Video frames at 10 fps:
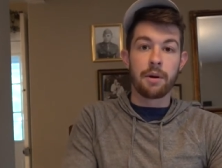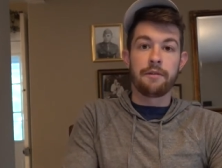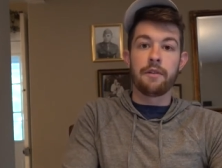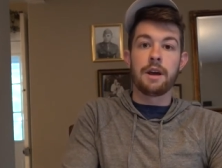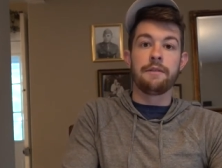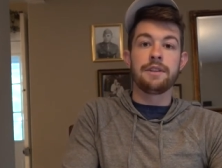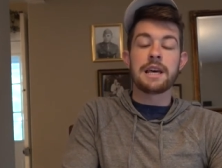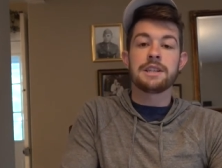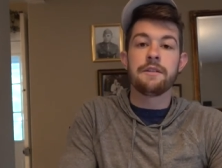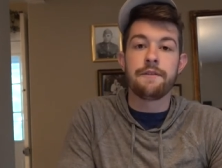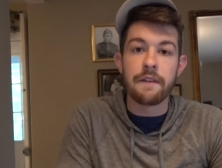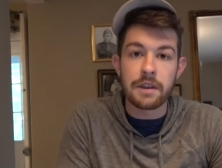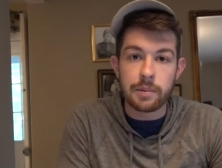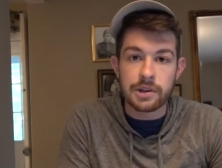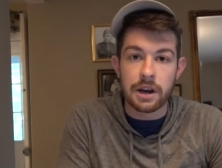but if, if less than
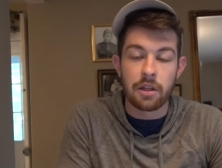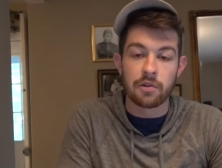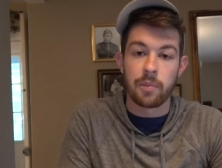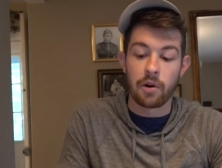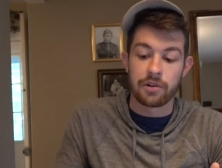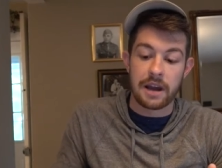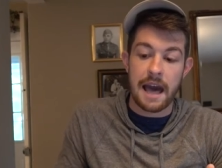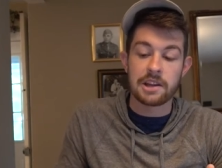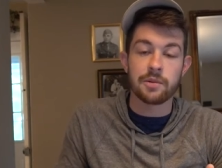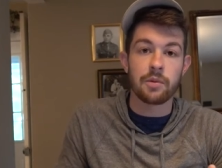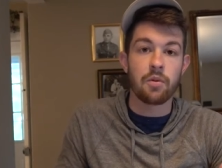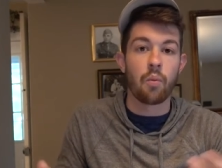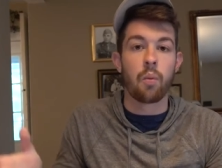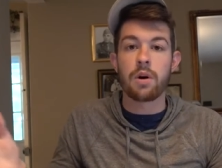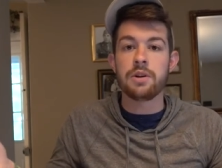50% of those balls are
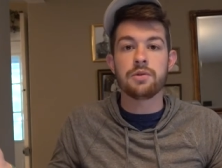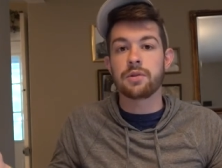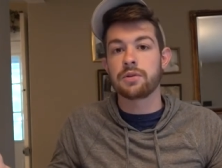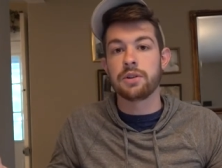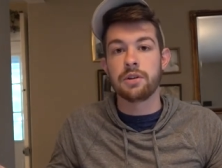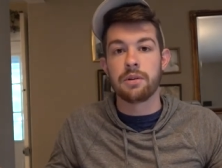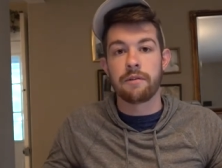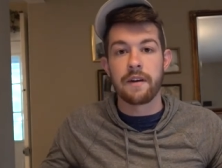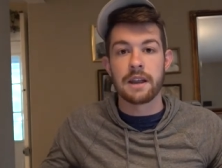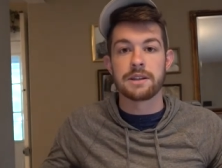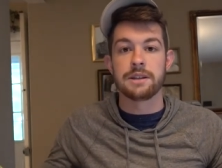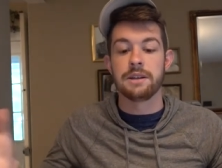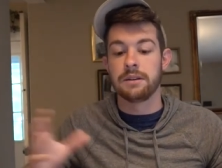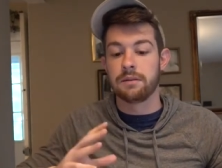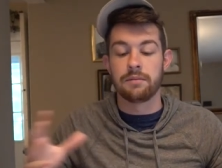catchable, what are you supposed to do in a
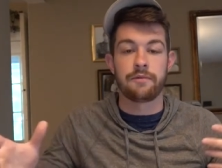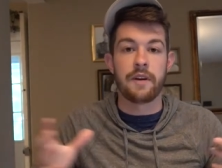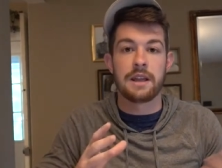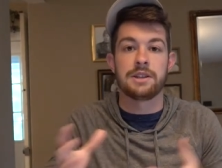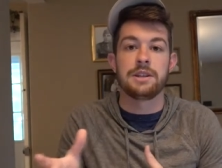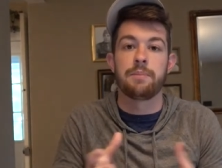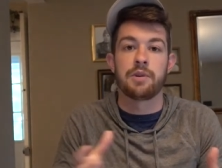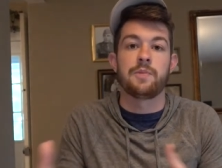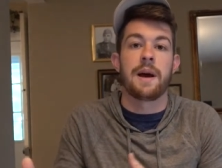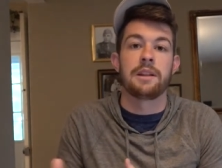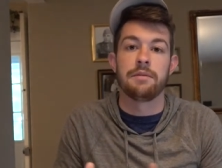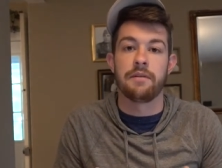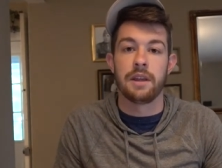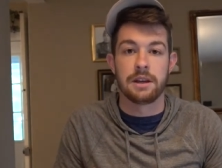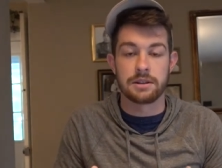fantasy fantasy perspective
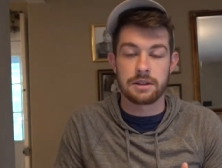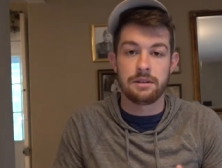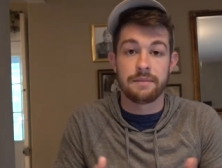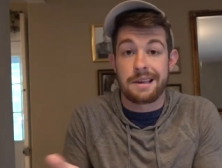of things.